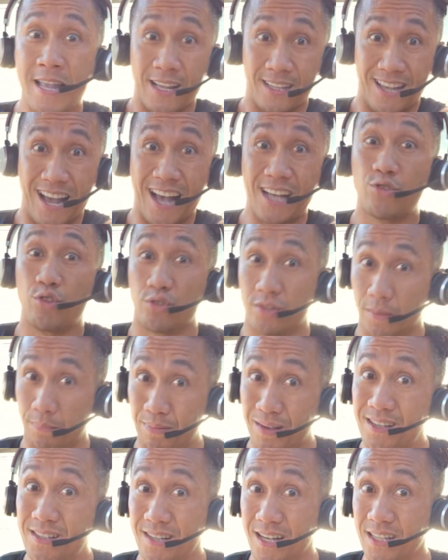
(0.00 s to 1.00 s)
That's your
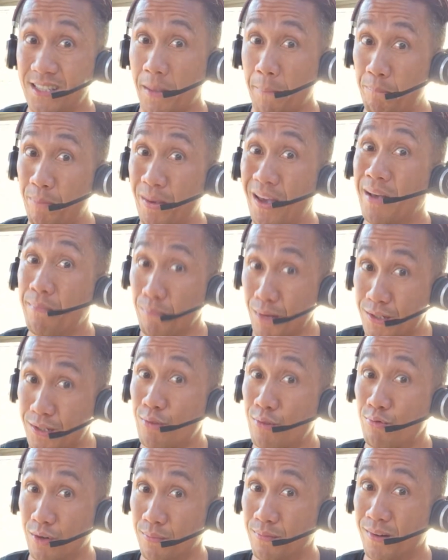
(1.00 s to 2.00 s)
trapezius. It's a big
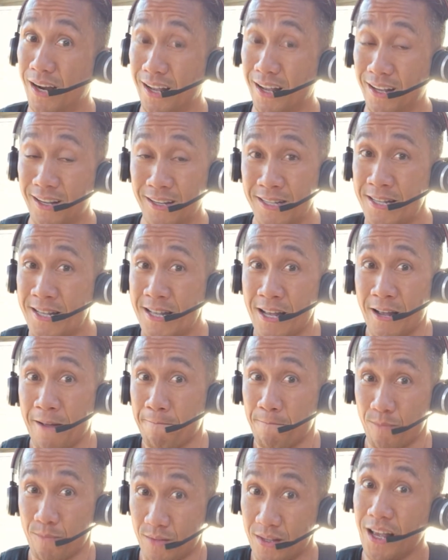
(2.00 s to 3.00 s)
muscle group, right?
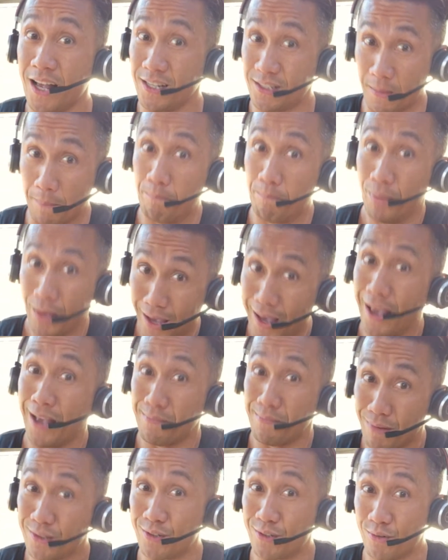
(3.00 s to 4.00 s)
It's a
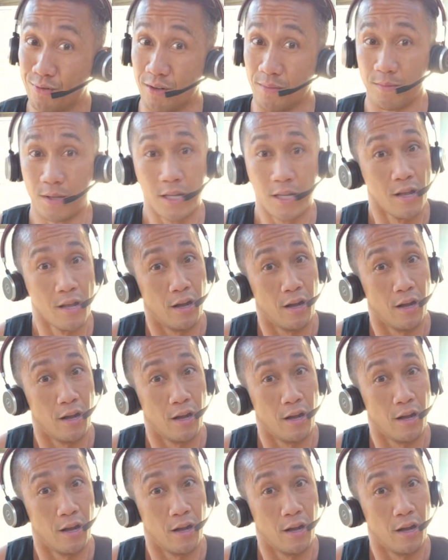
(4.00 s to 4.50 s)
big muscle group.